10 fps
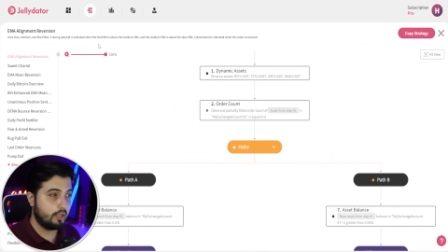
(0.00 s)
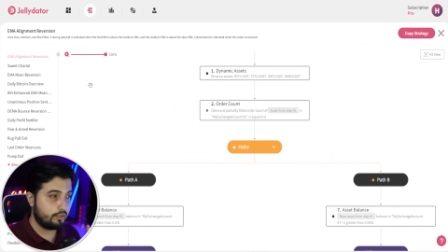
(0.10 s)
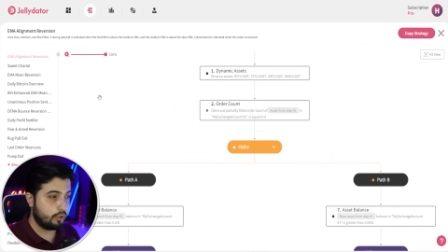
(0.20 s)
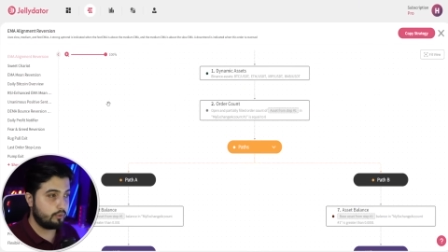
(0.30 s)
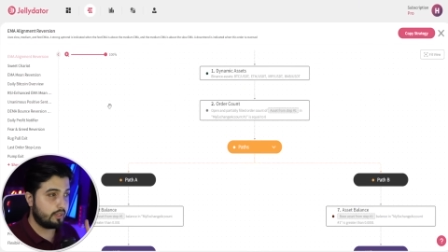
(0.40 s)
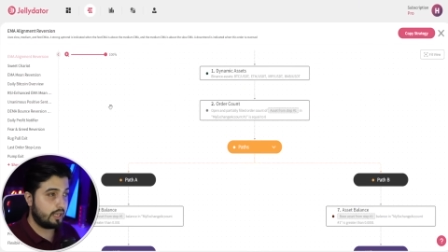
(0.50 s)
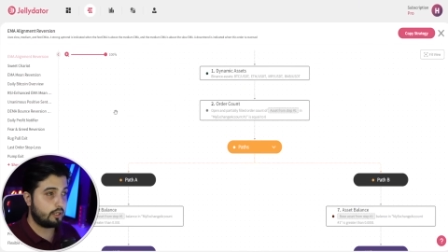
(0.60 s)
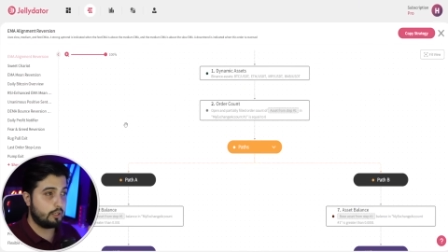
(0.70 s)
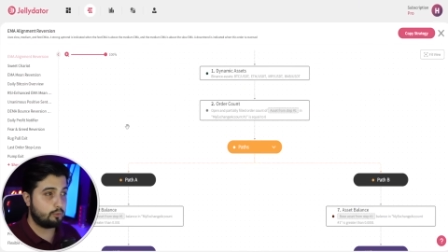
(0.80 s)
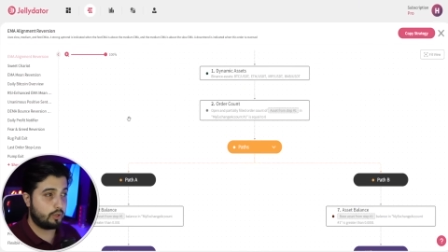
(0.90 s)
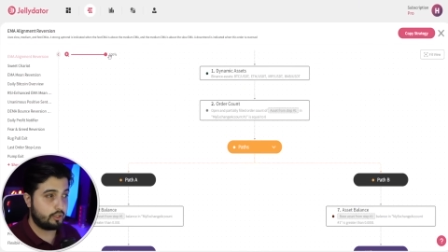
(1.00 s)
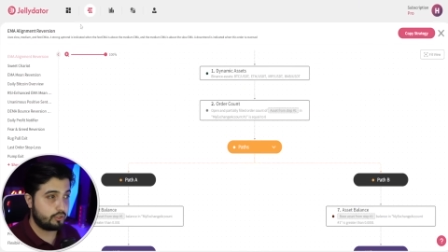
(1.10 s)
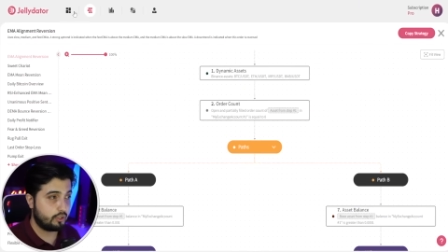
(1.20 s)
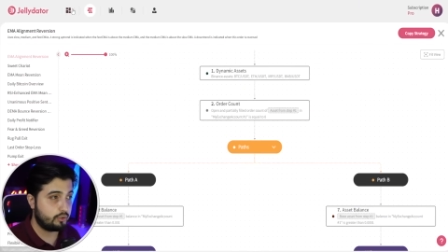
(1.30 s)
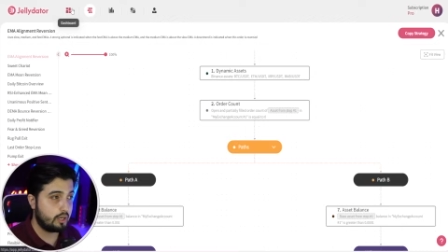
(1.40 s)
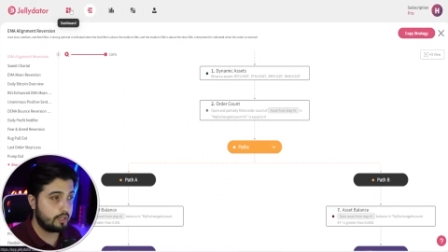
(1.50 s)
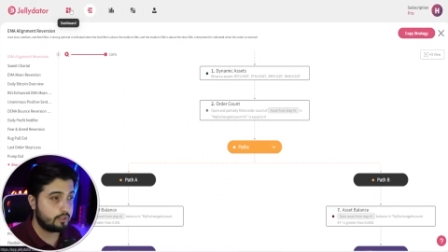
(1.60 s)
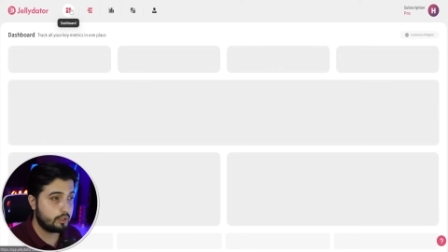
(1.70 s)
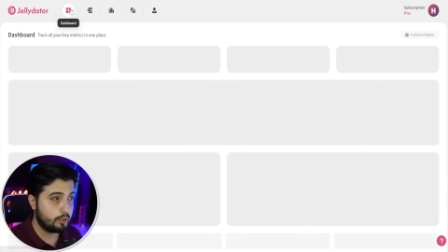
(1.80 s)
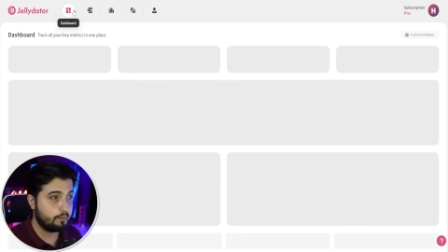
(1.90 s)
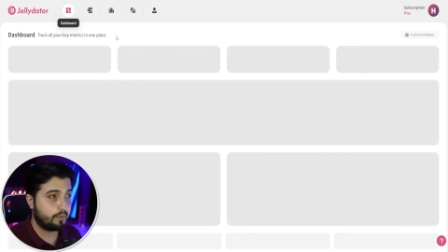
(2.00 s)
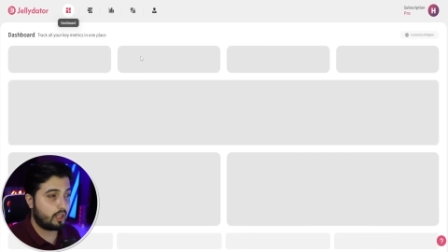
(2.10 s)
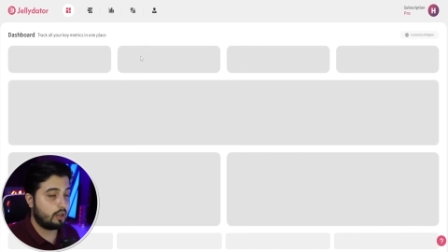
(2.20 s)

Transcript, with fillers: So that is what I suggest you guys to do.